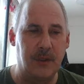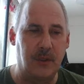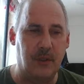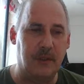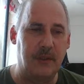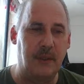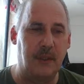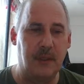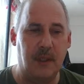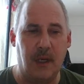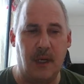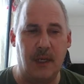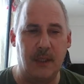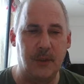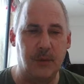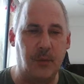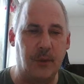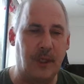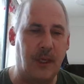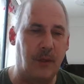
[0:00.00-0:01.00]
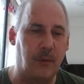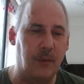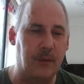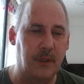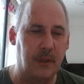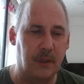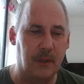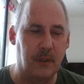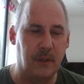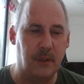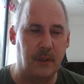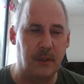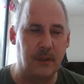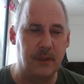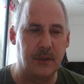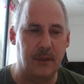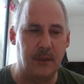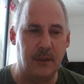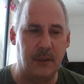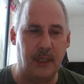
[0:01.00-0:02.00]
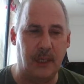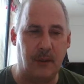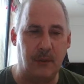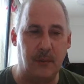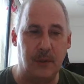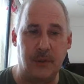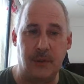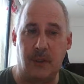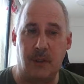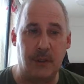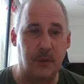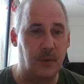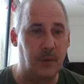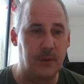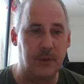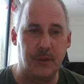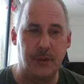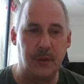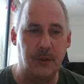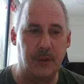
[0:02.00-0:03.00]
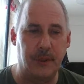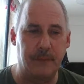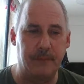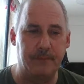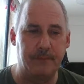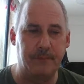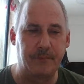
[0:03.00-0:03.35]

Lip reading: thought that guys went out with girls, and that was all there was to it.